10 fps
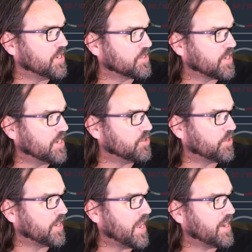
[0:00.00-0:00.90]
schedule
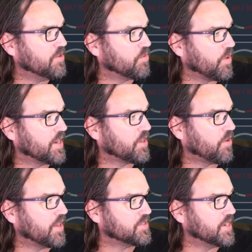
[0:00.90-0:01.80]
that I can run
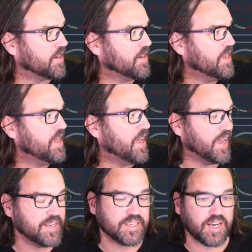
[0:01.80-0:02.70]
across here
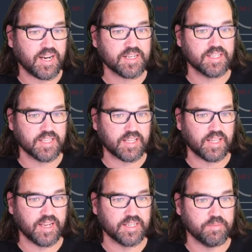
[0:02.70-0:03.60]
and talk to the
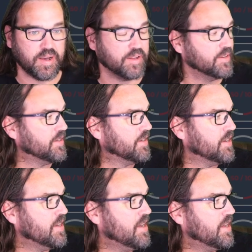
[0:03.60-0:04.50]
client about.
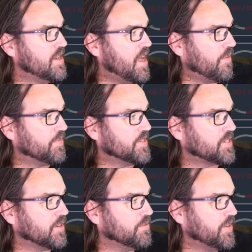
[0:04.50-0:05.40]
Now, this
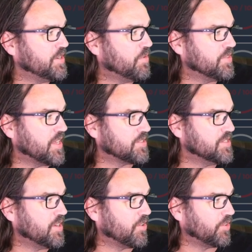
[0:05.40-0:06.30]

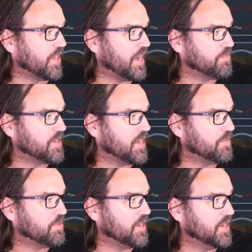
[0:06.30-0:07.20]
$151,000
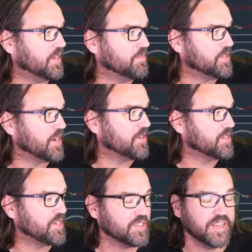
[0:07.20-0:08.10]
laptop
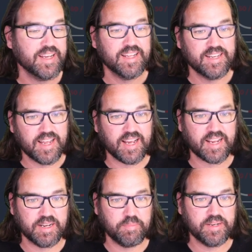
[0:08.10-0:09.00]
standardization, not
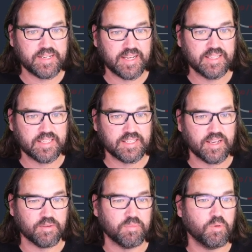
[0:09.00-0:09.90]
going to be done this
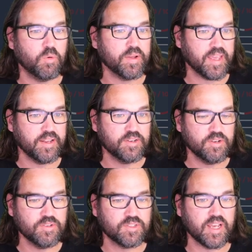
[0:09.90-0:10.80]
year. But what we can
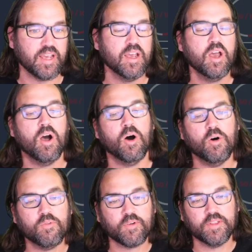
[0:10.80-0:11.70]
do is say,
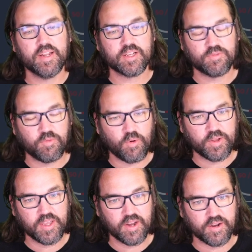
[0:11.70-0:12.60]
over the next 4
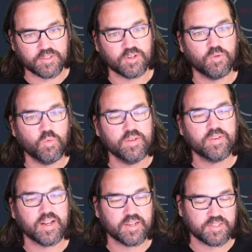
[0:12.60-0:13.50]
years, we've
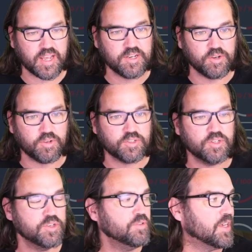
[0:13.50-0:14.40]
got a schedule to
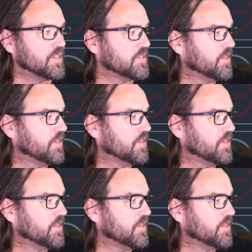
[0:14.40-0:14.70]
do this.